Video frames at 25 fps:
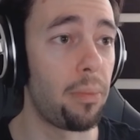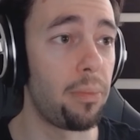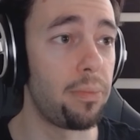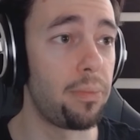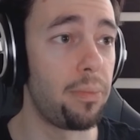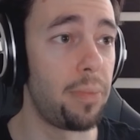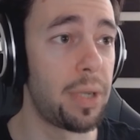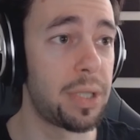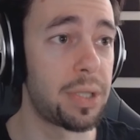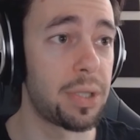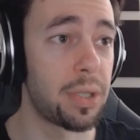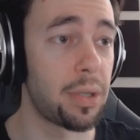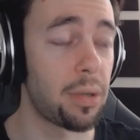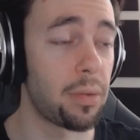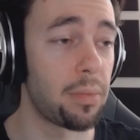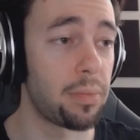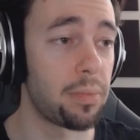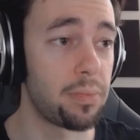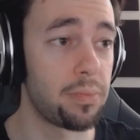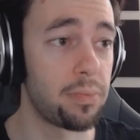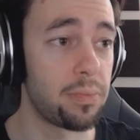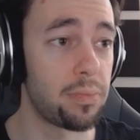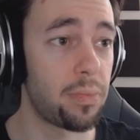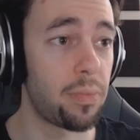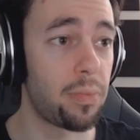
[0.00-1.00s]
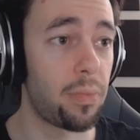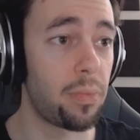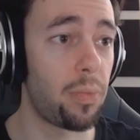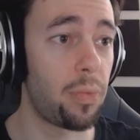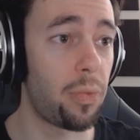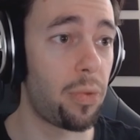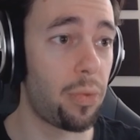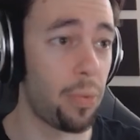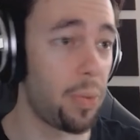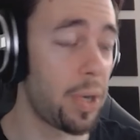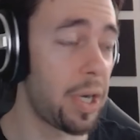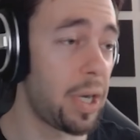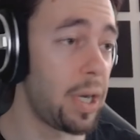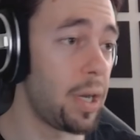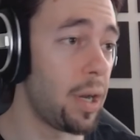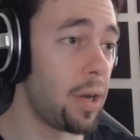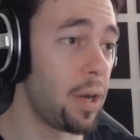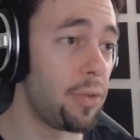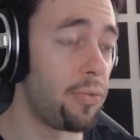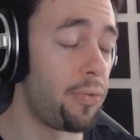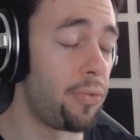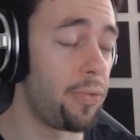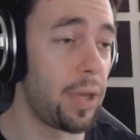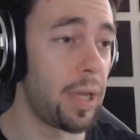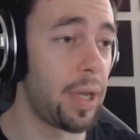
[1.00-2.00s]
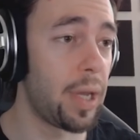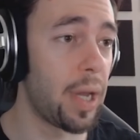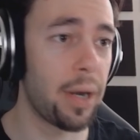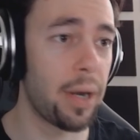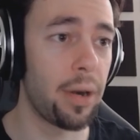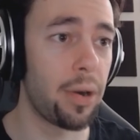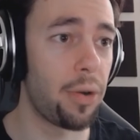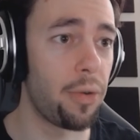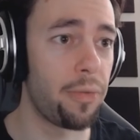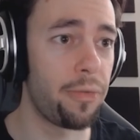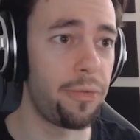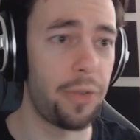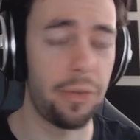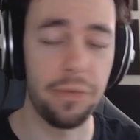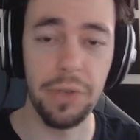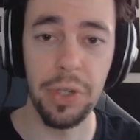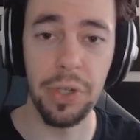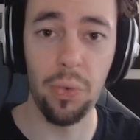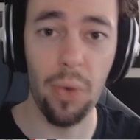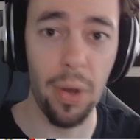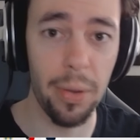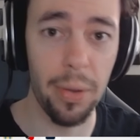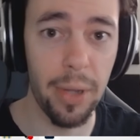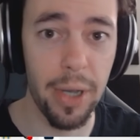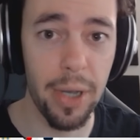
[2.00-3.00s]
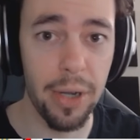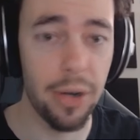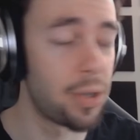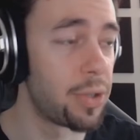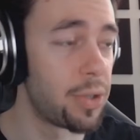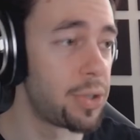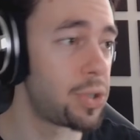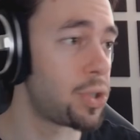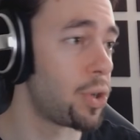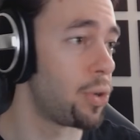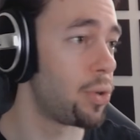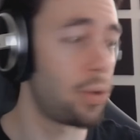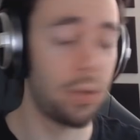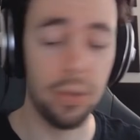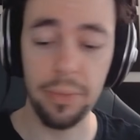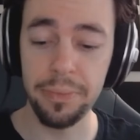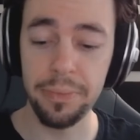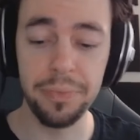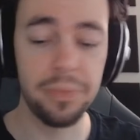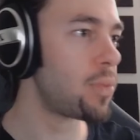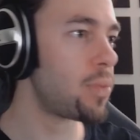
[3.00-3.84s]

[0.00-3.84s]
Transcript: missing 3 of the, 51 letters total.